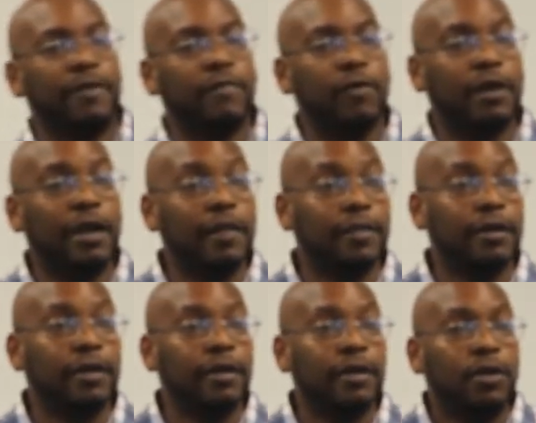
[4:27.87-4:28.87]
for
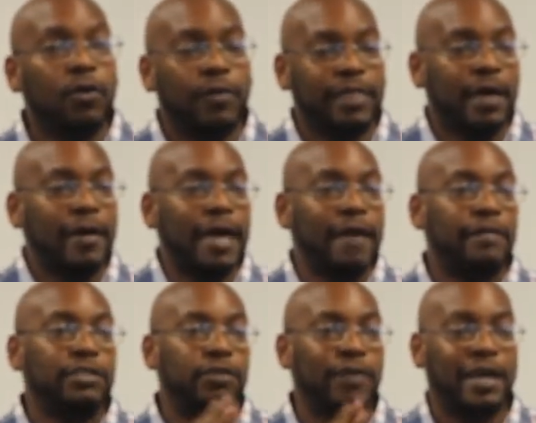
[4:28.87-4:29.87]
another without
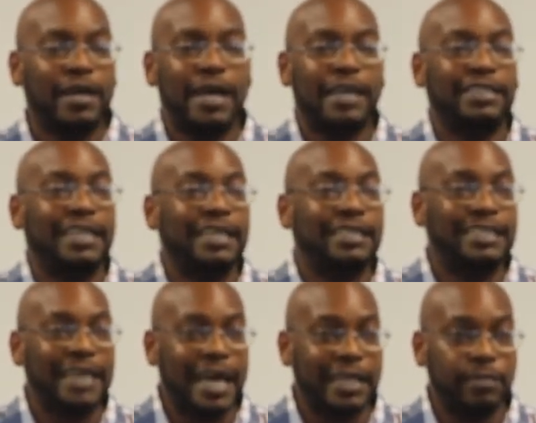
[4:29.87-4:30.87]
having to recognize any
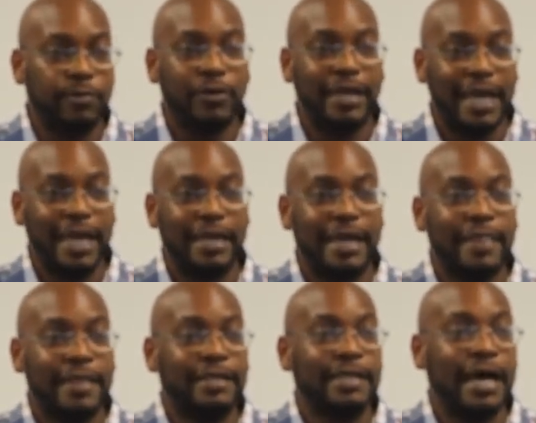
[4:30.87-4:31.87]
taxable gain
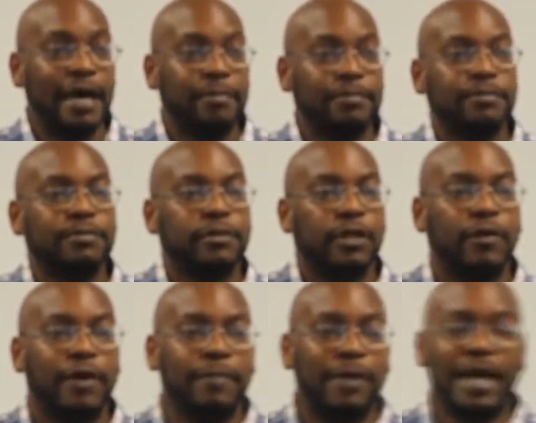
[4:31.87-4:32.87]
at that time. All
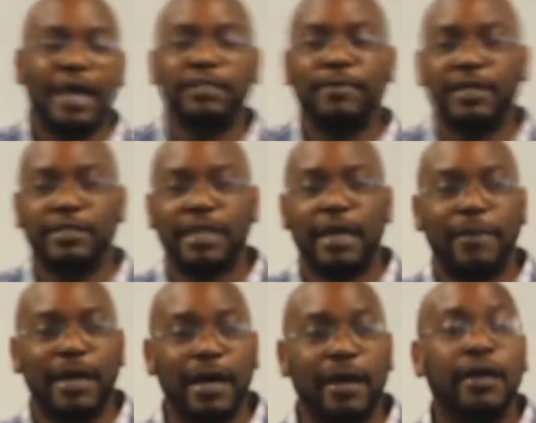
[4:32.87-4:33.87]
right, but it has to be the same
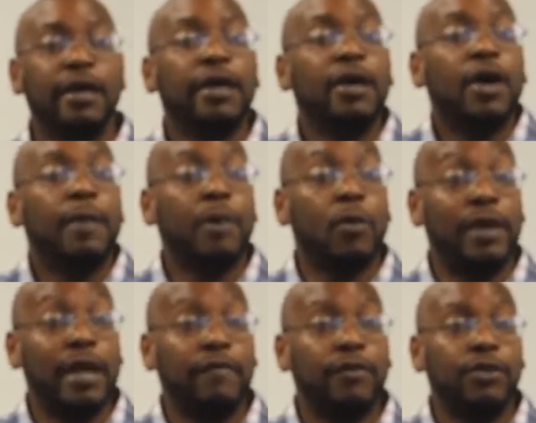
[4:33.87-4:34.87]
kind. But
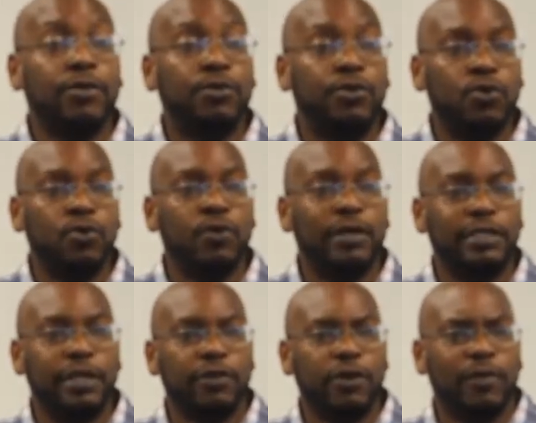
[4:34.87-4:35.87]
whenever you do a
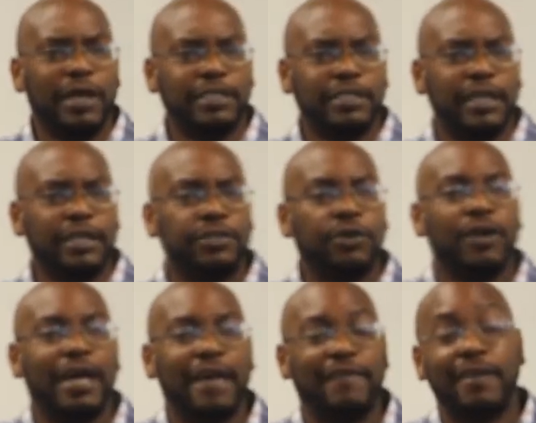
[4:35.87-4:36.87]
1031 exchange, you're going
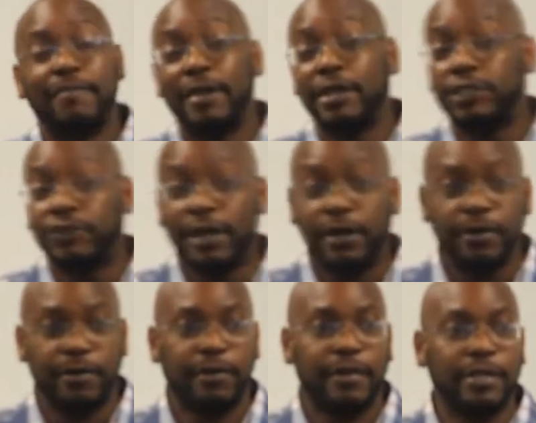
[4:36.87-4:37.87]
to have an administrator
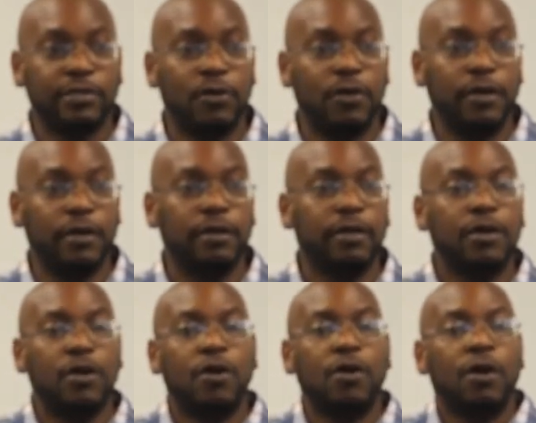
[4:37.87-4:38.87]
that's going to
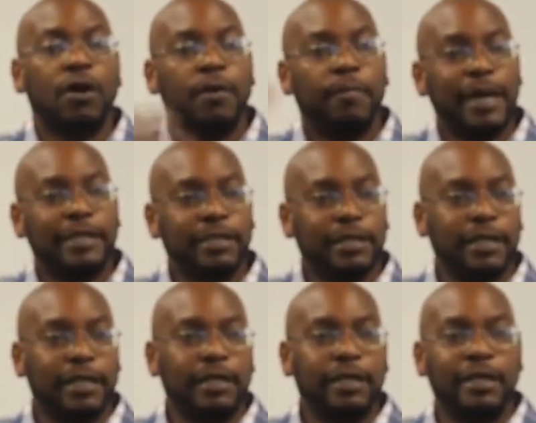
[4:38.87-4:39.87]

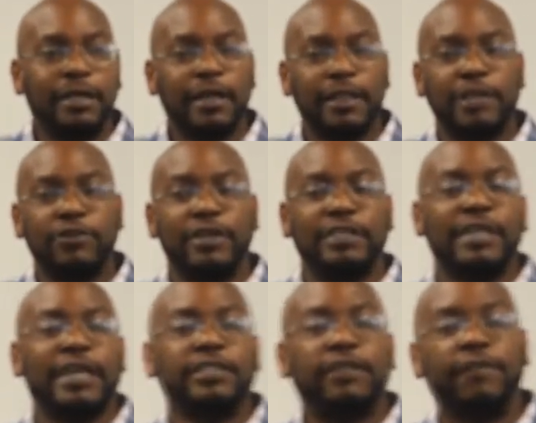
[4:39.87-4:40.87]
basically conduct that
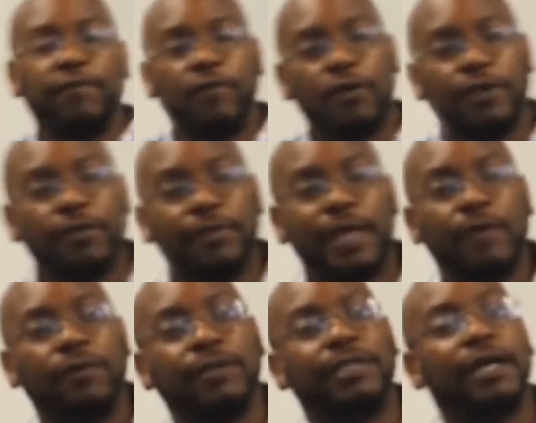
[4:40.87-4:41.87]
transaction for you. They
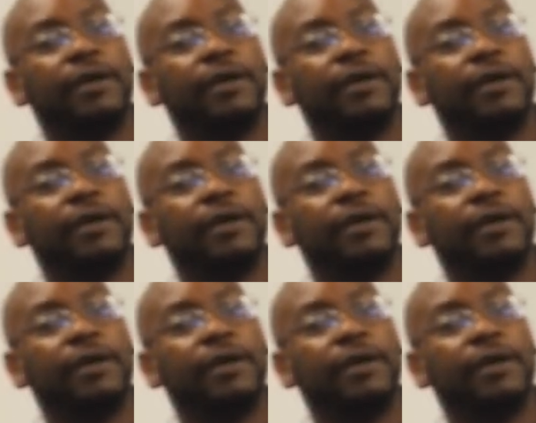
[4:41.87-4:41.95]
will tell